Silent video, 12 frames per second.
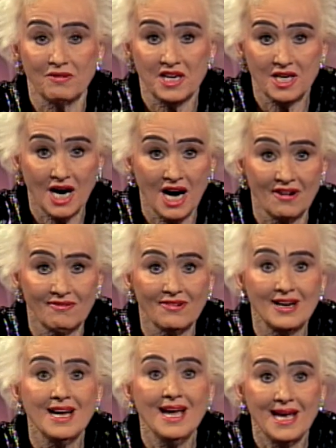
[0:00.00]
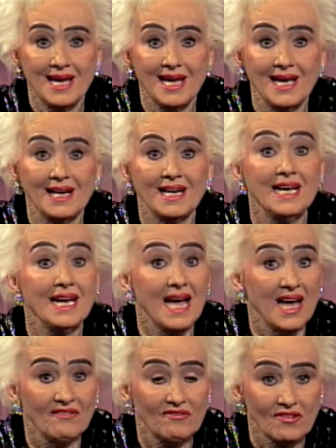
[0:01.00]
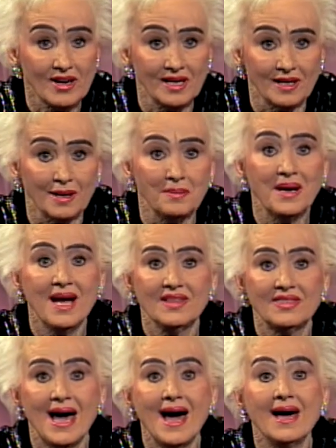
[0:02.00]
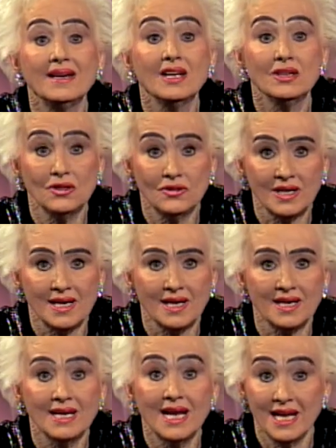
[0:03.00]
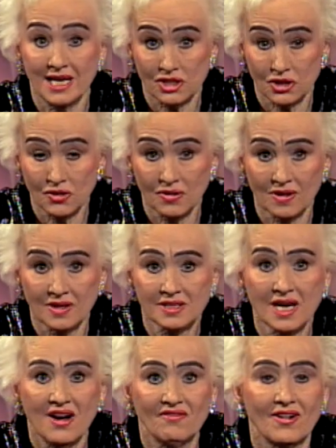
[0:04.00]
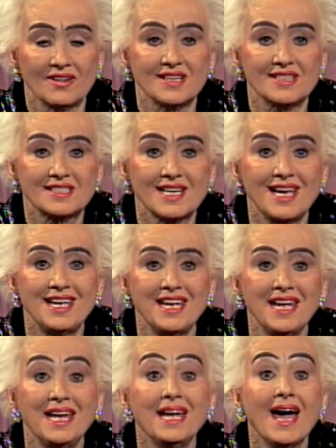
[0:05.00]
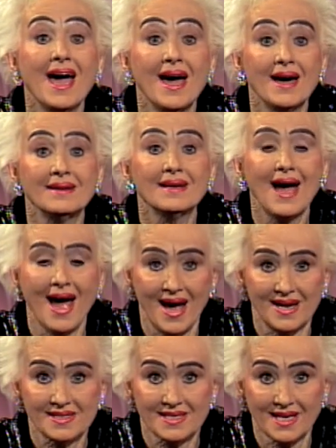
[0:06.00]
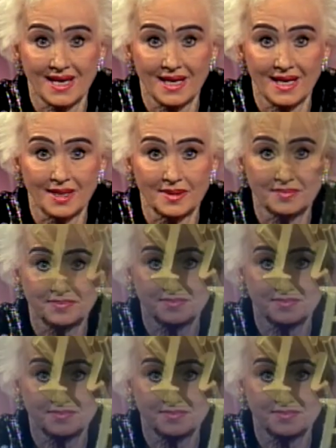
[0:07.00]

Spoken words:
of recovery, healing, and freedom that you need. It's yours for the seeking and asking.